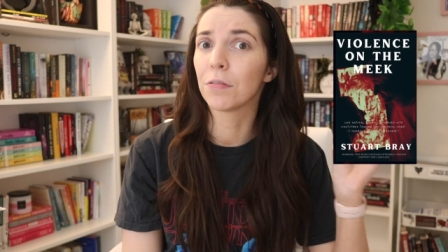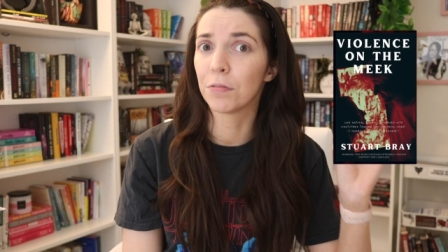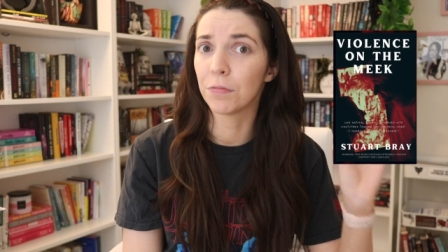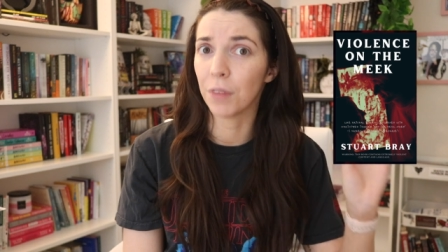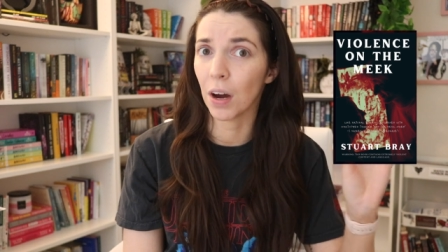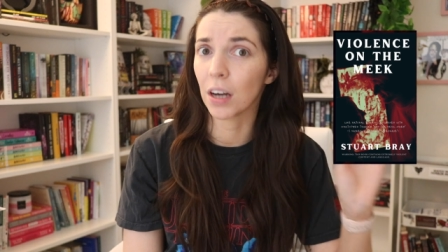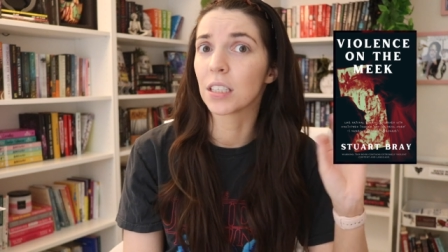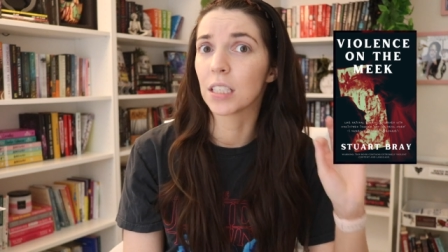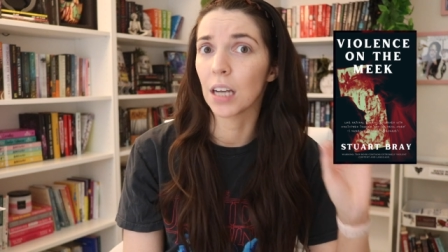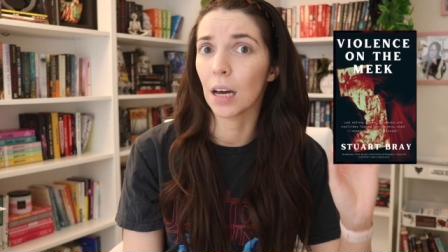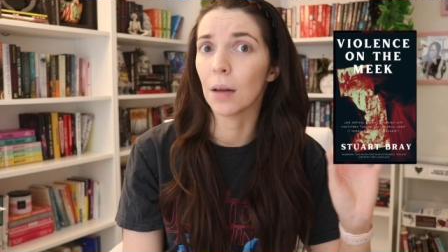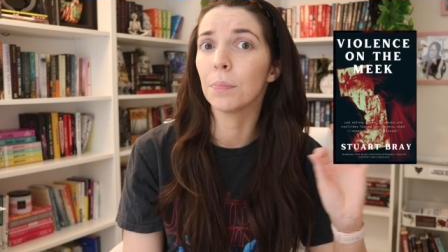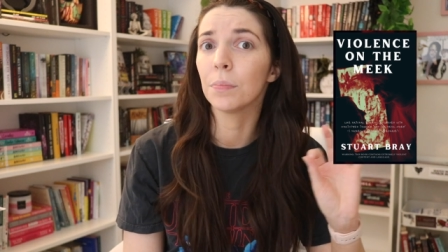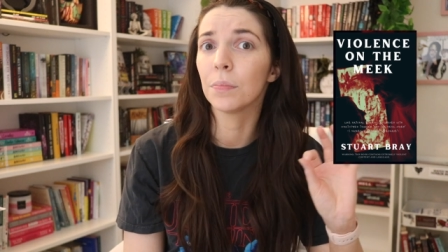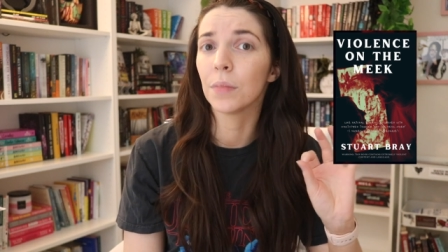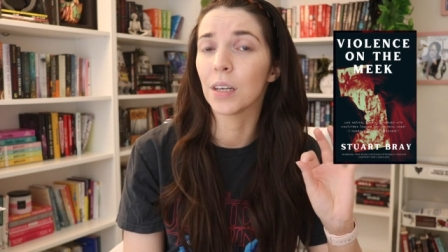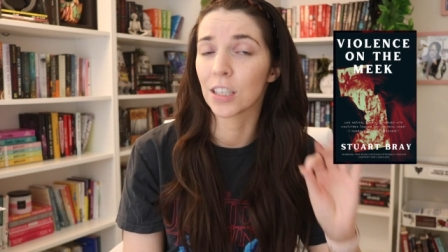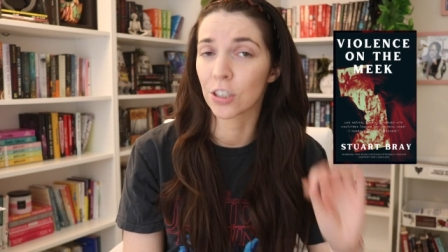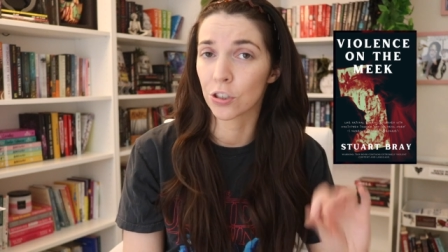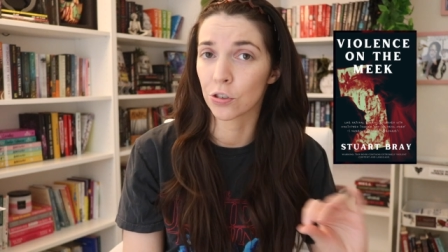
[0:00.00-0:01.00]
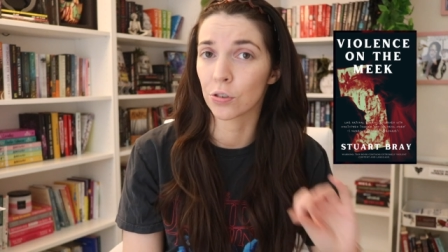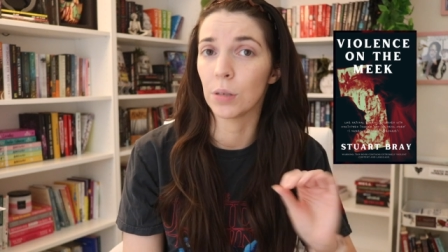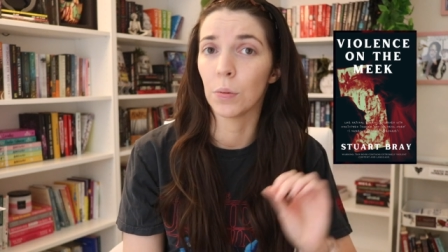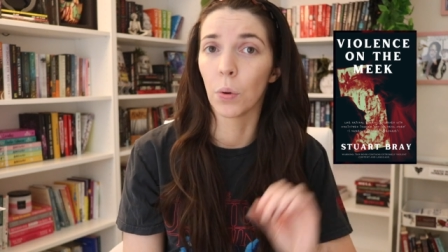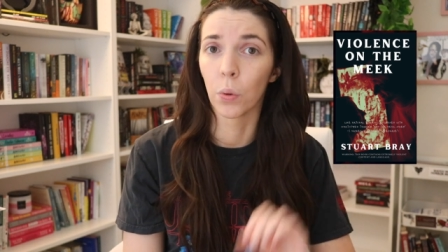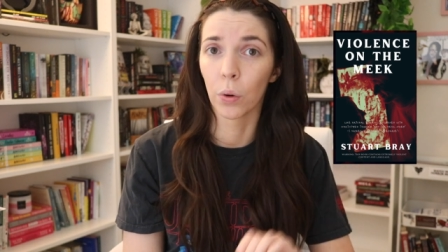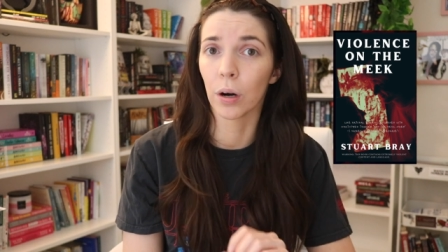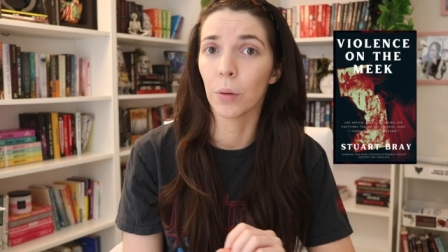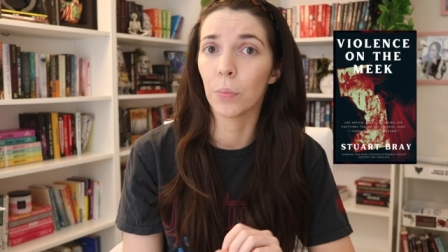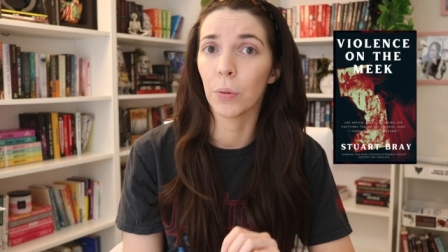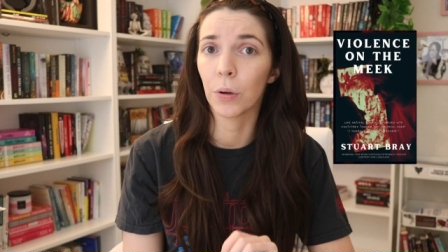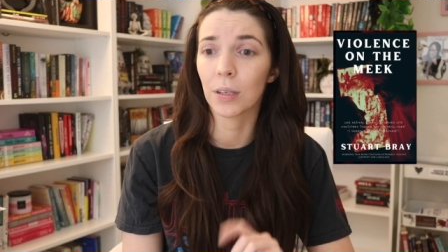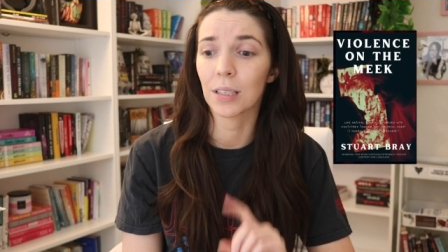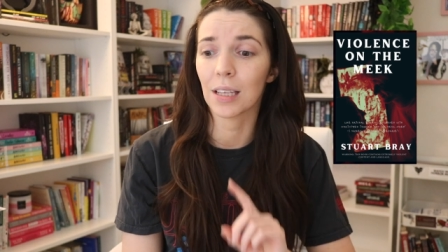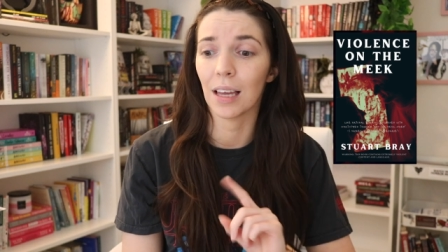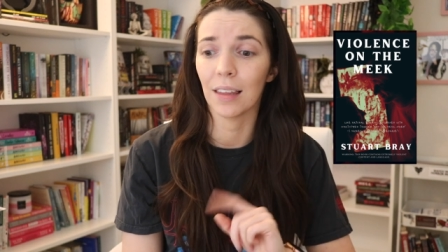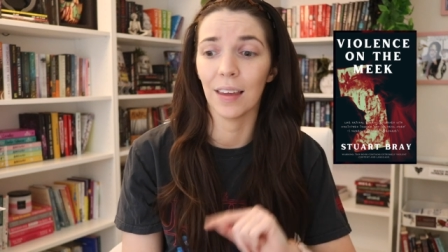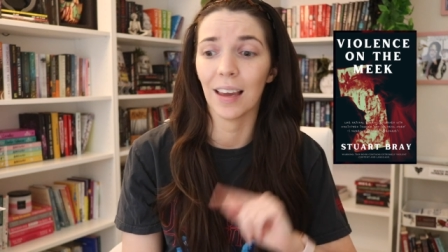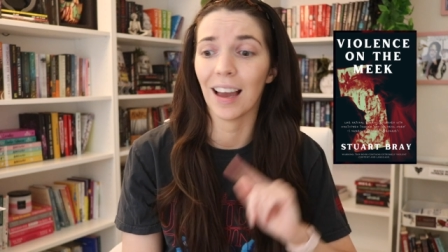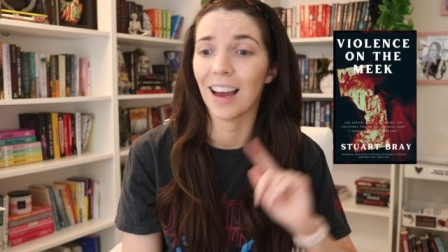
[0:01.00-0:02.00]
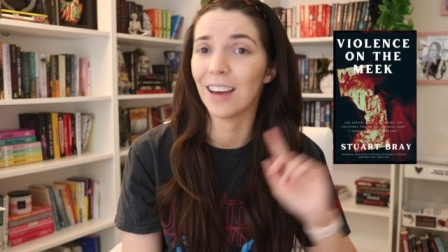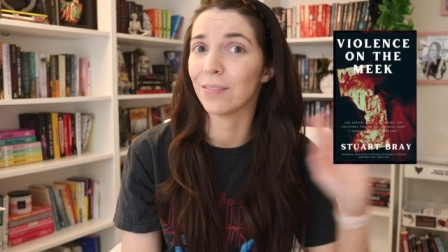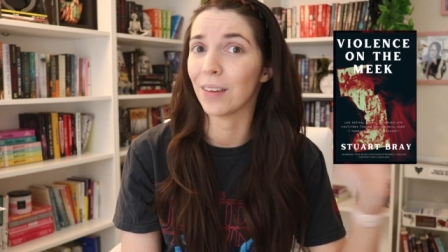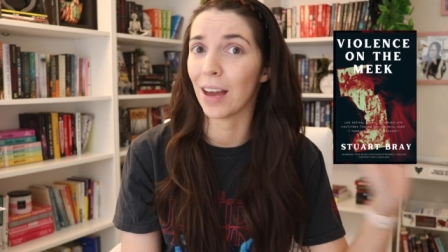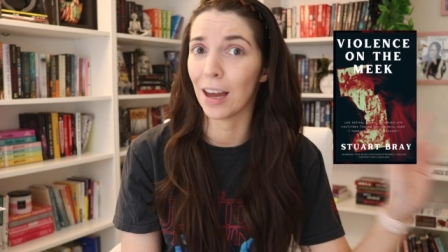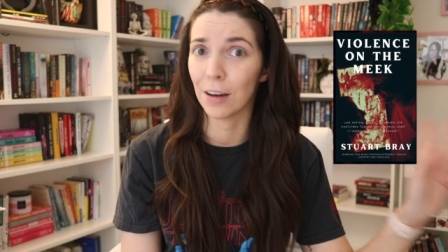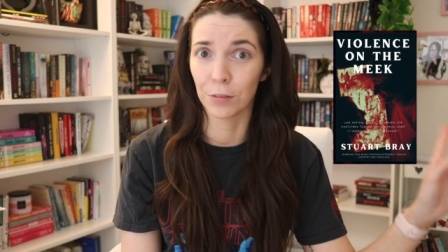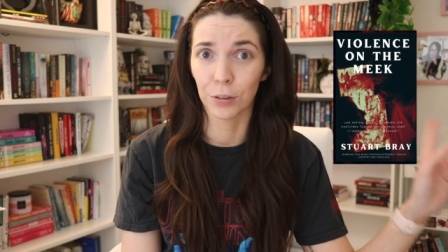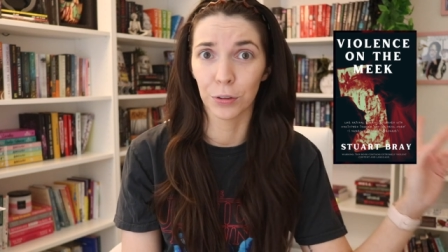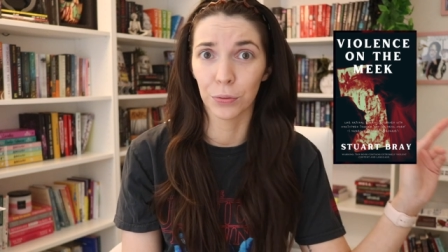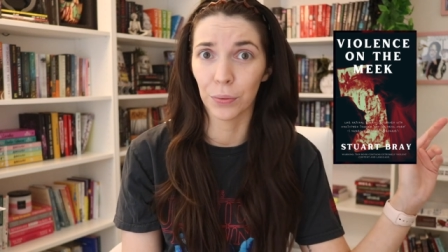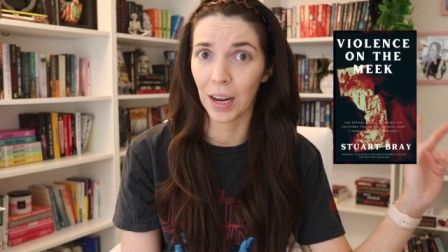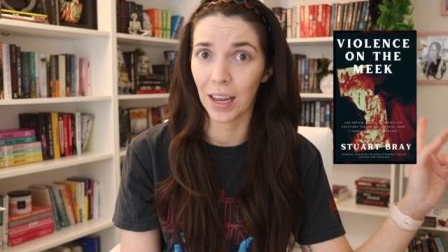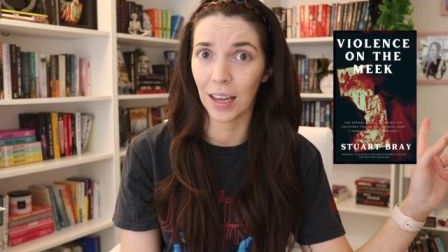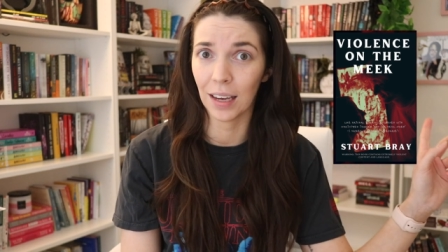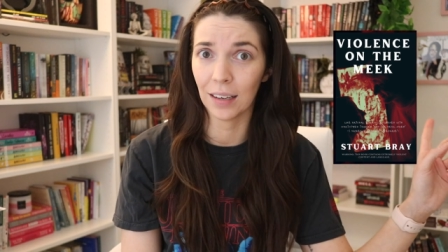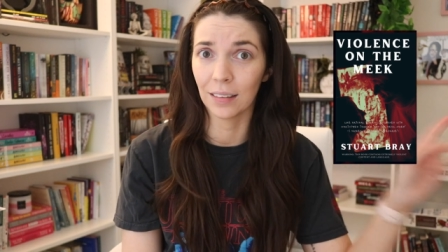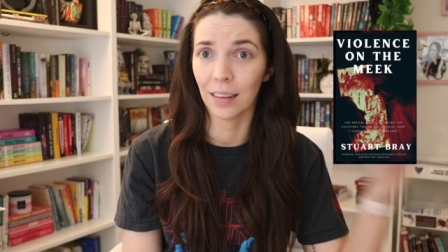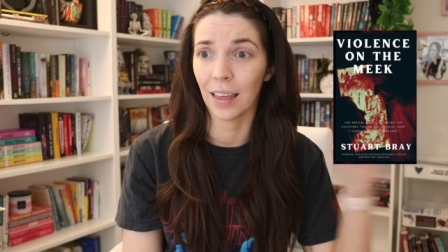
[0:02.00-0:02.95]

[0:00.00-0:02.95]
fucked up extreme horror books I think I've ever read.